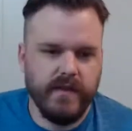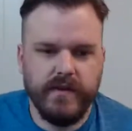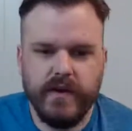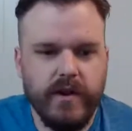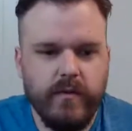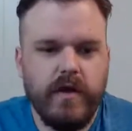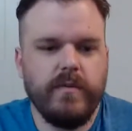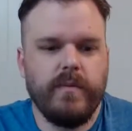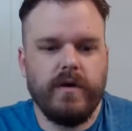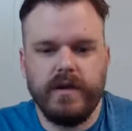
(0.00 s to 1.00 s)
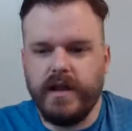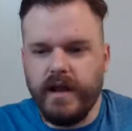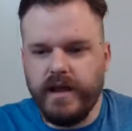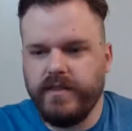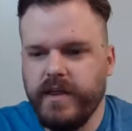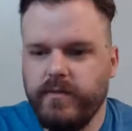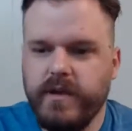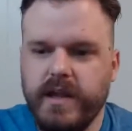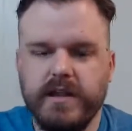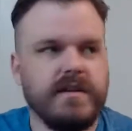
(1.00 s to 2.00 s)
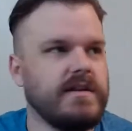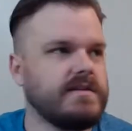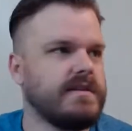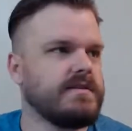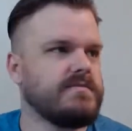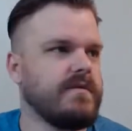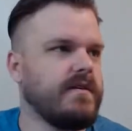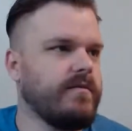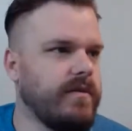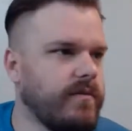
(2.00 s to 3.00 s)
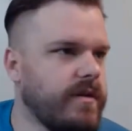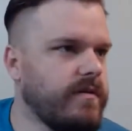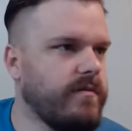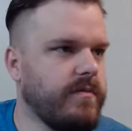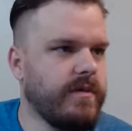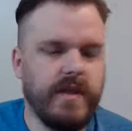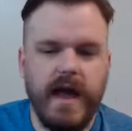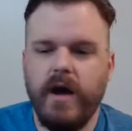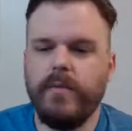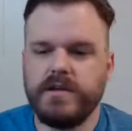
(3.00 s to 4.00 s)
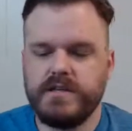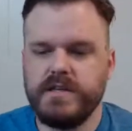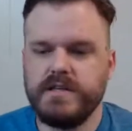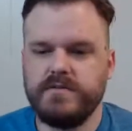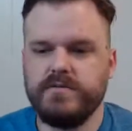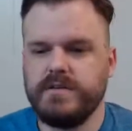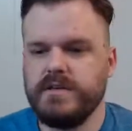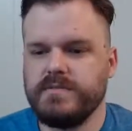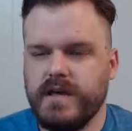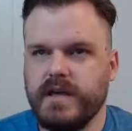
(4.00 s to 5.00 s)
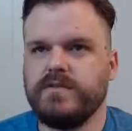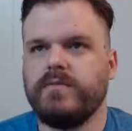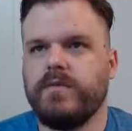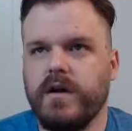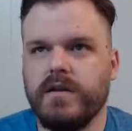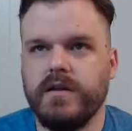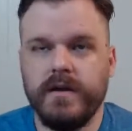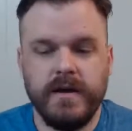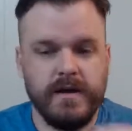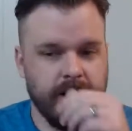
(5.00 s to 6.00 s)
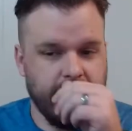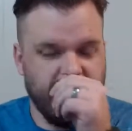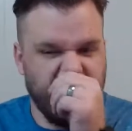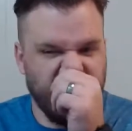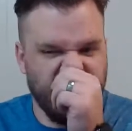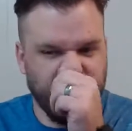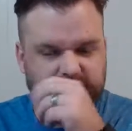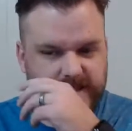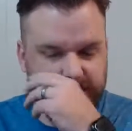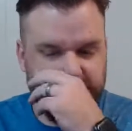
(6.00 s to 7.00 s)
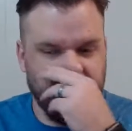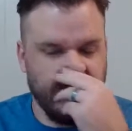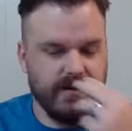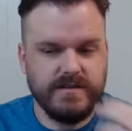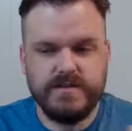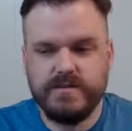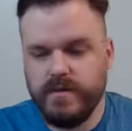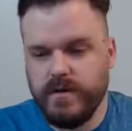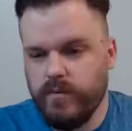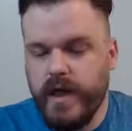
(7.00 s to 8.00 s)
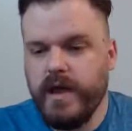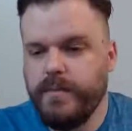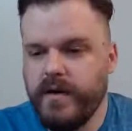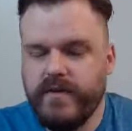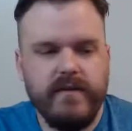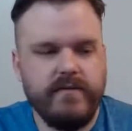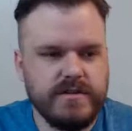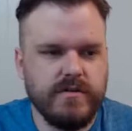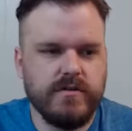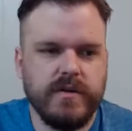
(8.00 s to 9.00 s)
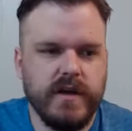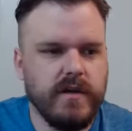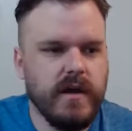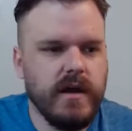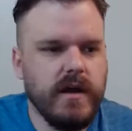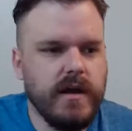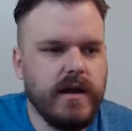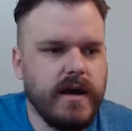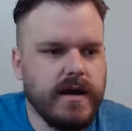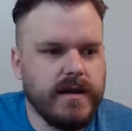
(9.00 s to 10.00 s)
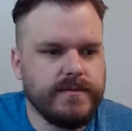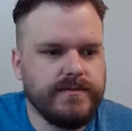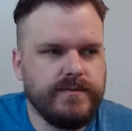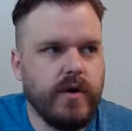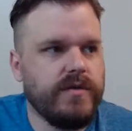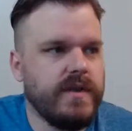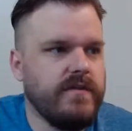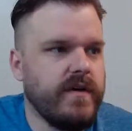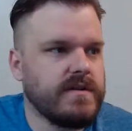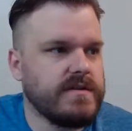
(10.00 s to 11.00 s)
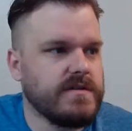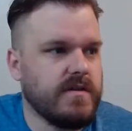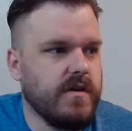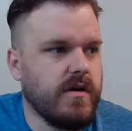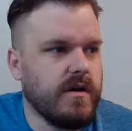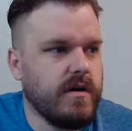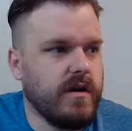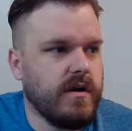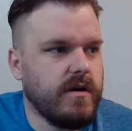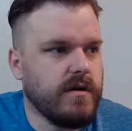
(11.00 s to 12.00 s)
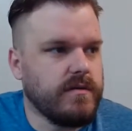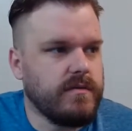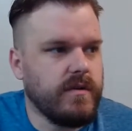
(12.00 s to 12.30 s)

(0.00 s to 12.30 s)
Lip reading: going to run the ball. And I think we get into these things where we're with how much these two teams like to run. We're seeing it a way above average total here. Both defenses are